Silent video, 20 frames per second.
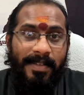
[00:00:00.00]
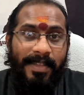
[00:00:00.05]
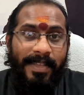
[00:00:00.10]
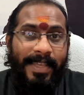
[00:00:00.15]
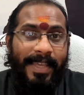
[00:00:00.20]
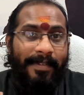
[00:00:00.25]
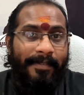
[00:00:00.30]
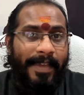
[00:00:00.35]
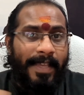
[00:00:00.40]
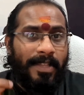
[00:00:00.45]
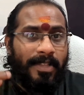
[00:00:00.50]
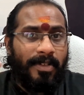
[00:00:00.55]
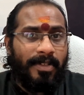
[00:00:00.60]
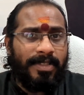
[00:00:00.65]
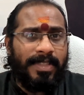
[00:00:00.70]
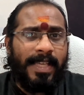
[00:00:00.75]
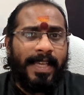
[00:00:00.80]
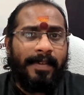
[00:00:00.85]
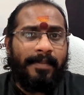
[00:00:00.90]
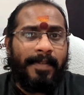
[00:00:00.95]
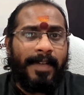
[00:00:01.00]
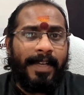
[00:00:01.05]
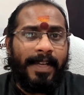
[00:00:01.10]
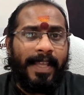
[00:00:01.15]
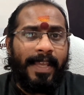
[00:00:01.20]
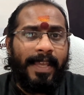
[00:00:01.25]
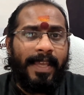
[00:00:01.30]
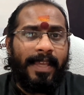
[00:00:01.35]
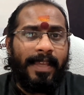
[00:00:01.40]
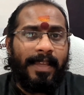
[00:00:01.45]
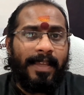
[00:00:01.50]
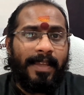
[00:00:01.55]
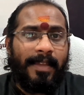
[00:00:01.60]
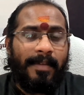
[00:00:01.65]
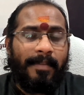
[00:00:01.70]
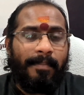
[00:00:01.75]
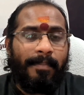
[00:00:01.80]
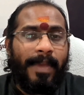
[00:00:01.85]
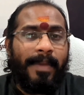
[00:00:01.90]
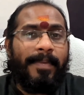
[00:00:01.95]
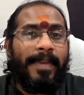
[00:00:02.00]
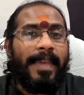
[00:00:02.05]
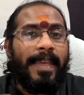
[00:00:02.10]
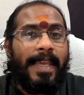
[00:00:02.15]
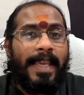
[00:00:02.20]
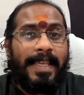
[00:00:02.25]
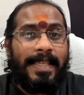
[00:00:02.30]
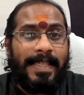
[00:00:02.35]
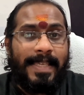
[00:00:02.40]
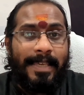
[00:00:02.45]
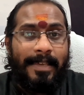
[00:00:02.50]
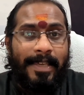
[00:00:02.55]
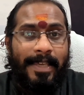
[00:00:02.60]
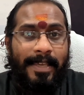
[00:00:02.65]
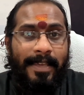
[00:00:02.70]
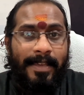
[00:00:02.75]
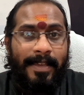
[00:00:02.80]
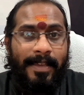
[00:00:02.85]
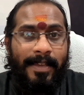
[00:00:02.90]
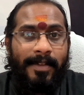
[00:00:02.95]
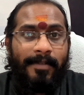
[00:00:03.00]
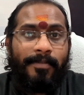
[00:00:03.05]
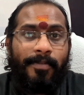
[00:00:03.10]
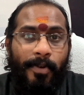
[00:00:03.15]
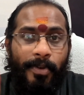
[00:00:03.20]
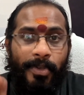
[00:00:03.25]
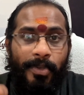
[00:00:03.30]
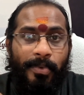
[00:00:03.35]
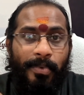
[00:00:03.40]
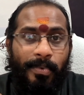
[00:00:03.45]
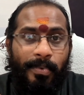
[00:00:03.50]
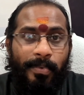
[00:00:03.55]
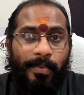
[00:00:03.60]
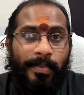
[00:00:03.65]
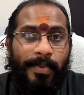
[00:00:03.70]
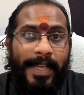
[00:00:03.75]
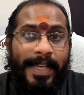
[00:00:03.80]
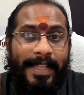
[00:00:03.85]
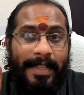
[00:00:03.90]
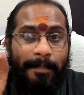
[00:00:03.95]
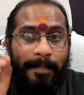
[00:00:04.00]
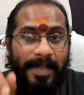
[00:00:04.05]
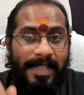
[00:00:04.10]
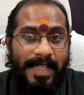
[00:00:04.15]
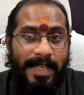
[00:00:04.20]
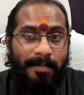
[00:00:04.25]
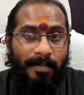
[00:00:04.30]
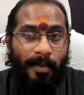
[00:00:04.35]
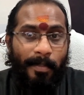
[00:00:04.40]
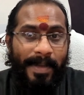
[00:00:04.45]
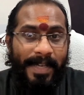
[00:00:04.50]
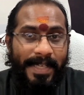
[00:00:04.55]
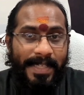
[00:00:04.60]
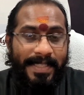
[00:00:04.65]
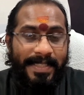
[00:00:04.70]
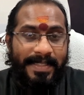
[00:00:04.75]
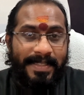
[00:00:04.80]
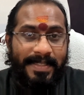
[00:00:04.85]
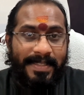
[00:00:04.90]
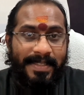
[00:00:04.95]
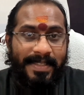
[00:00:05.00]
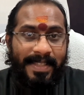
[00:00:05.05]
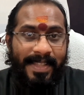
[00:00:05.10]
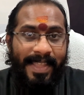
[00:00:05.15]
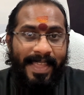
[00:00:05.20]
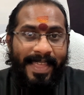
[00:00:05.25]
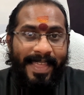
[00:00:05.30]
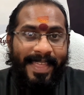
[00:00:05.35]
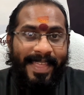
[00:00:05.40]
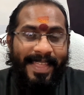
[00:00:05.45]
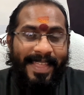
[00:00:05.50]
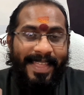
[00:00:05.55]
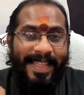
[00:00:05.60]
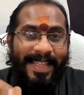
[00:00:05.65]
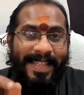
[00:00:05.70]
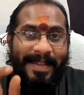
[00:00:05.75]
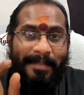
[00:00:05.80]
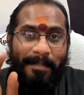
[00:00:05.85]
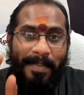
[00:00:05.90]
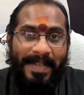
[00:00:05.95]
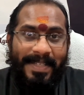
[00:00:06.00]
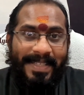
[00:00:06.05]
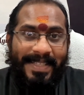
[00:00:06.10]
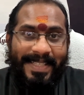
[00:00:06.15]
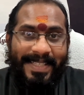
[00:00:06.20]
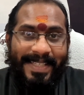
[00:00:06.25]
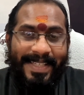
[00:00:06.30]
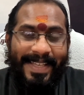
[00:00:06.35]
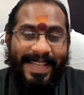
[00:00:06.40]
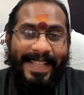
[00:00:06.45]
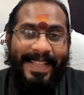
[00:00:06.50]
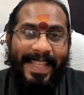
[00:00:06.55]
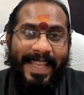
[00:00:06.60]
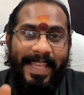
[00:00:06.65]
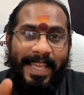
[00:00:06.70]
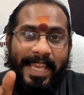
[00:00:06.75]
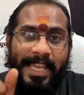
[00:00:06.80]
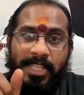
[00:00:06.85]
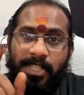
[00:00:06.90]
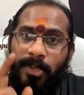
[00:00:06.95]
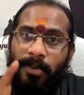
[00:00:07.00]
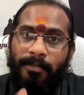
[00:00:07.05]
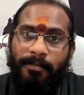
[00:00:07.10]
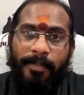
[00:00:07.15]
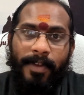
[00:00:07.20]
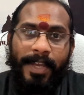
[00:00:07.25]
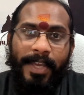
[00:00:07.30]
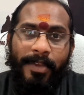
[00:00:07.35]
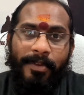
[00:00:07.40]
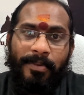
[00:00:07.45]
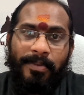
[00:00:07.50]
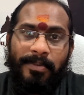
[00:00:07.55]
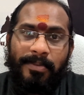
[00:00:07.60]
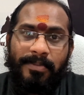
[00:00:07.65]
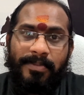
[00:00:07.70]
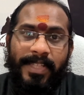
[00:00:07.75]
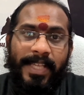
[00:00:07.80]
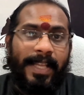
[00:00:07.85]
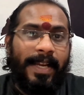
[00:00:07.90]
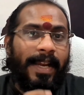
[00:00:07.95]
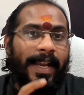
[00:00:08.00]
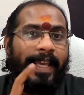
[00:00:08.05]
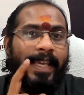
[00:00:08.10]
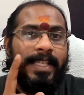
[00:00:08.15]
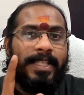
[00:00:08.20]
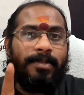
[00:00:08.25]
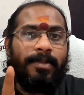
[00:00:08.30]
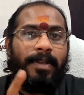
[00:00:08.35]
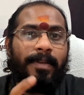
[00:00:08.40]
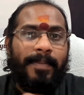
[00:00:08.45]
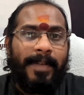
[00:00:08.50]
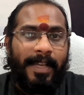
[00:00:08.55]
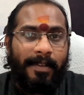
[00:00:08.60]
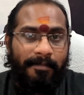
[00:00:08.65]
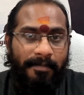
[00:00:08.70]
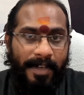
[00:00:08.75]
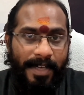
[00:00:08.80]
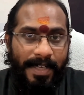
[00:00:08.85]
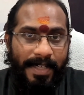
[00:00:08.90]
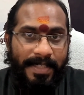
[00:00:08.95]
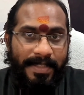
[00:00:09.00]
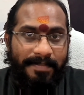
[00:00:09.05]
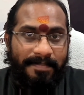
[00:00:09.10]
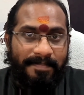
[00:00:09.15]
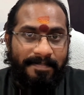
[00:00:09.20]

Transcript: giving dosa every day may be easy for you in the present moment. But in the age of 5, their likes will be different.